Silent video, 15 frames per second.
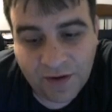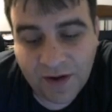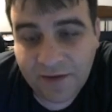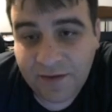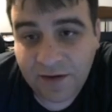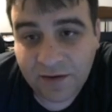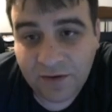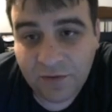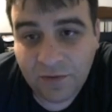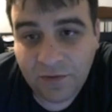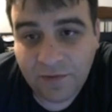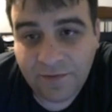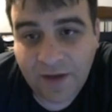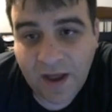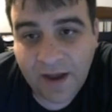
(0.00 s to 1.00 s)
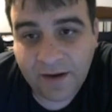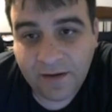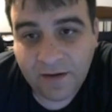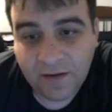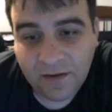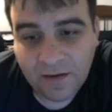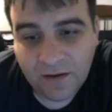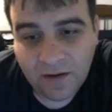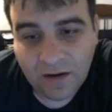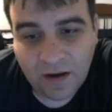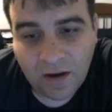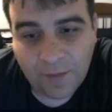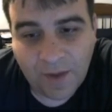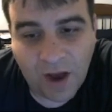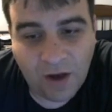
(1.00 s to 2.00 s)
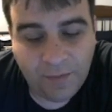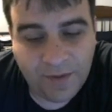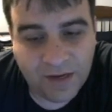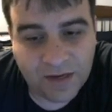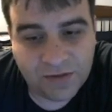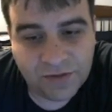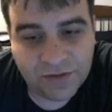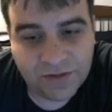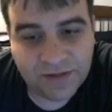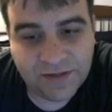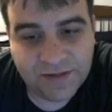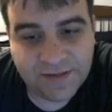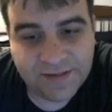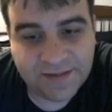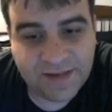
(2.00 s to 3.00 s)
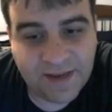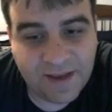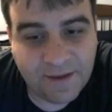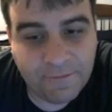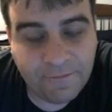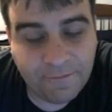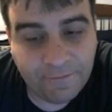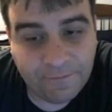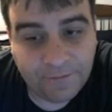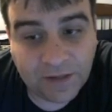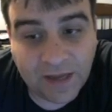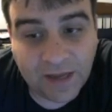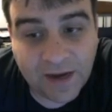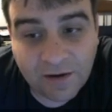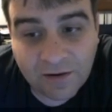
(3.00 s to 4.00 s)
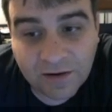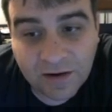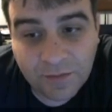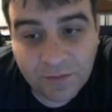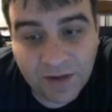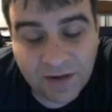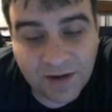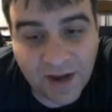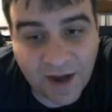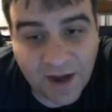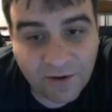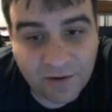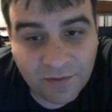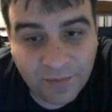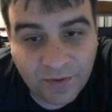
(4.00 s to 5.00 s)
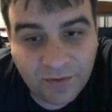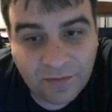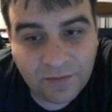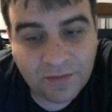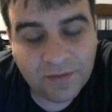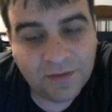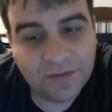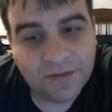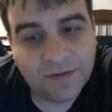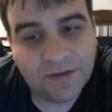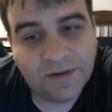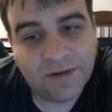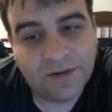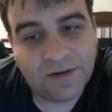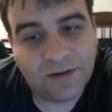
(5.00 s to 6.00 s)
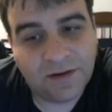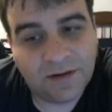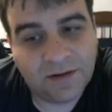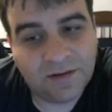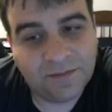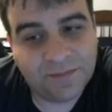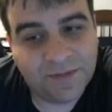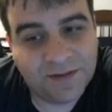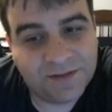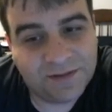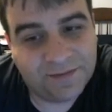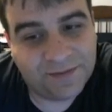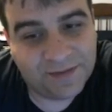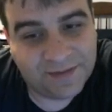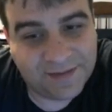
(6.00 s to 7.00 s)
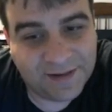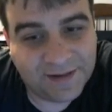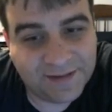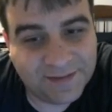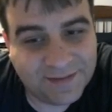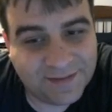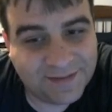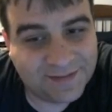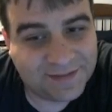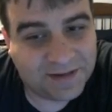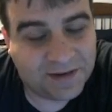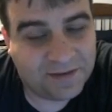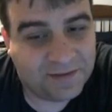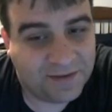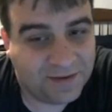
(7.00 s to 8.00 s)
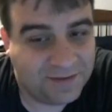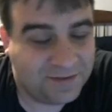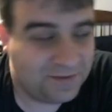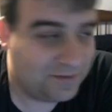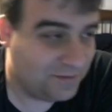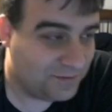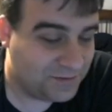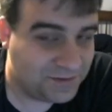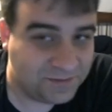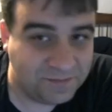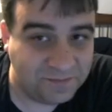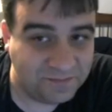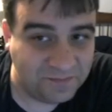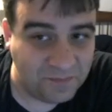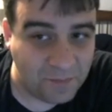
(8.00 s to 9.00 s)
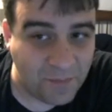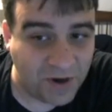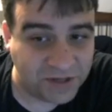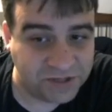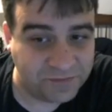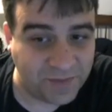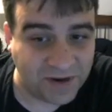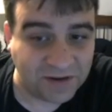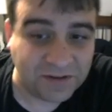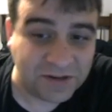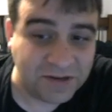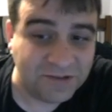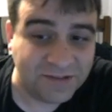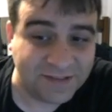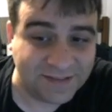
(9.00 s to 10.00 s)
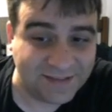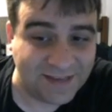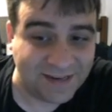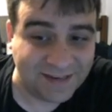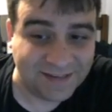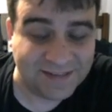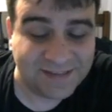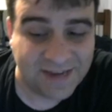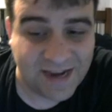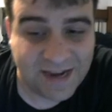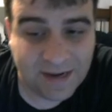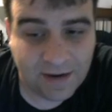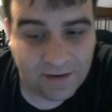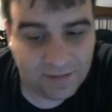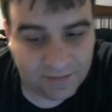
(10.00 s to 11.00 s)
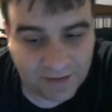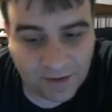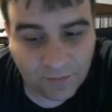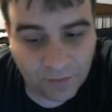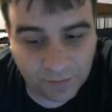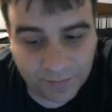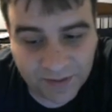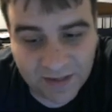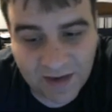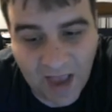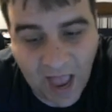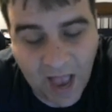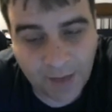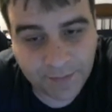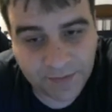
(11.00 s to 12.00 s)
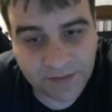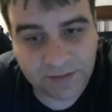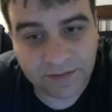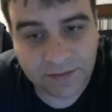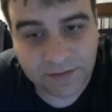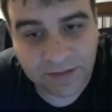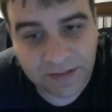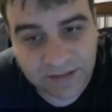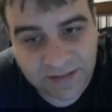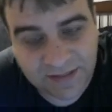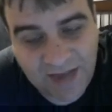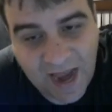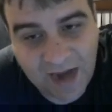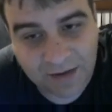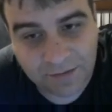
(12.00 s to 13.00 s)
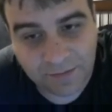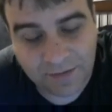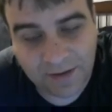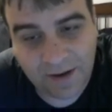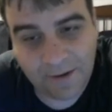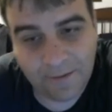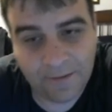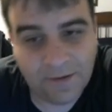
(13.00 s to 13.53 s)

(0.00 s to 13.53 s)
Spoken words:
and then Gulavag. I'll be interested to see if Flare can be inheritable. Because if it does, I think there are some much better units that can take it that will be absolutely stacked with it.